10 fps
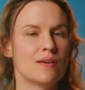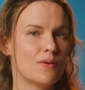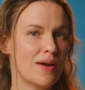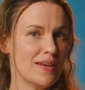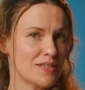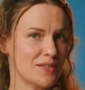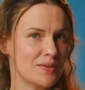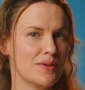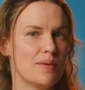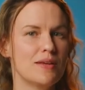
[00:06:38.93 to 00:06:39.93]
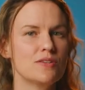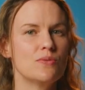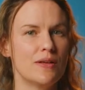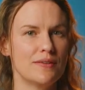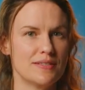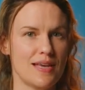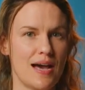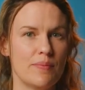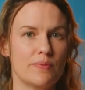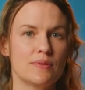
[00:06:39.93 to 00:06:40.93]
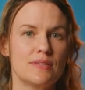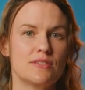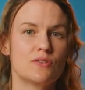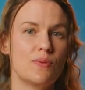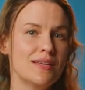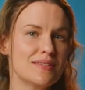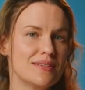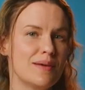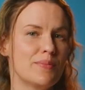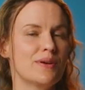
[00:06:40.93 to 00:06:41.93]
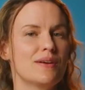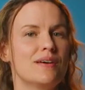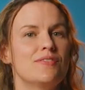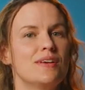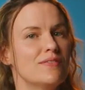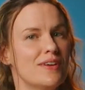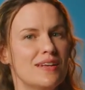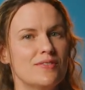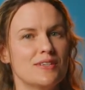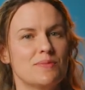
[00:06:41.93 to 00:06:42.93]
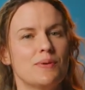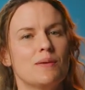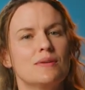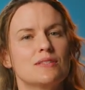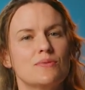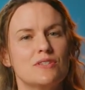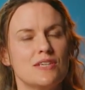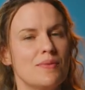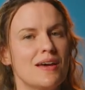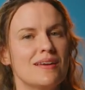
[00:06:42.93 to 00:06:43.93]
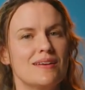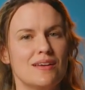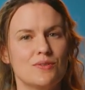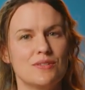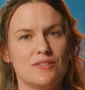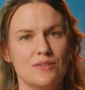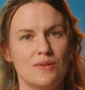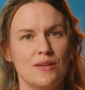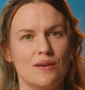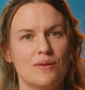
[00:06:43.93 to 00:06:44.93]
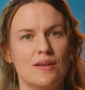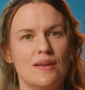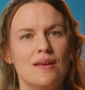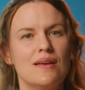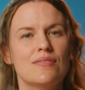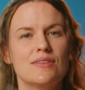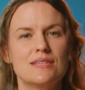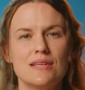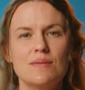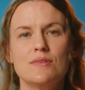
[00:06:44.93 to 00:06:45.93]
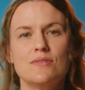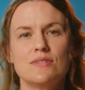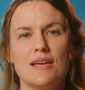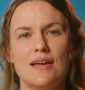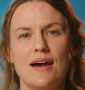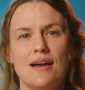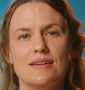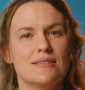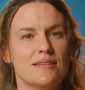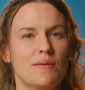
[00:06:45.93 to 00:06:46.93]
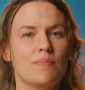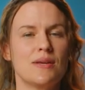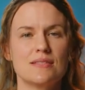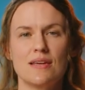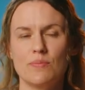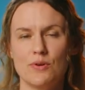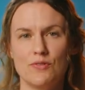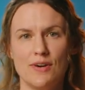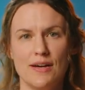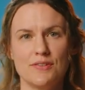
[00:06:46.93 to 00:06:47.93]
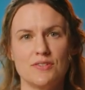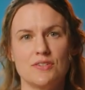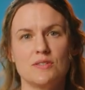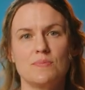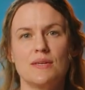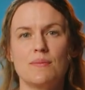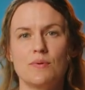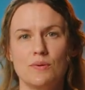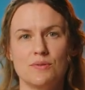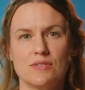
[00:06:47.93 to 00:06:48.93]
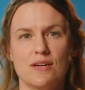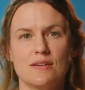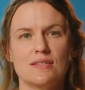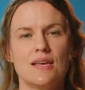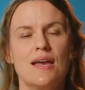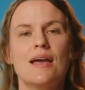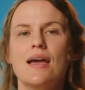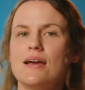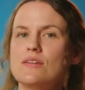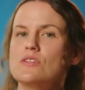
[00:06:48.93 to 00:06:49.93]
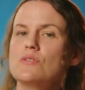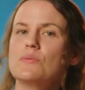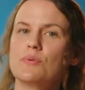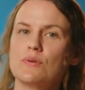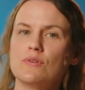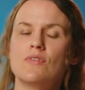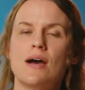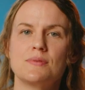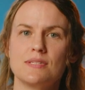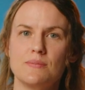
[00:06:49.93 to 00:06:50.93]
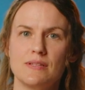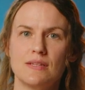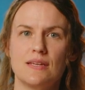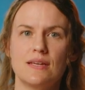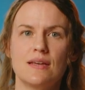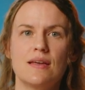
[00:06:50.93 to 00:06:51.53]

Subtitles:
Gratitude, a mental wellness app, released twice the number of innovative experiments with Gemini and Android Studio. The team used AI to set up baseline profiles to speed up cold starts and to improve app stability.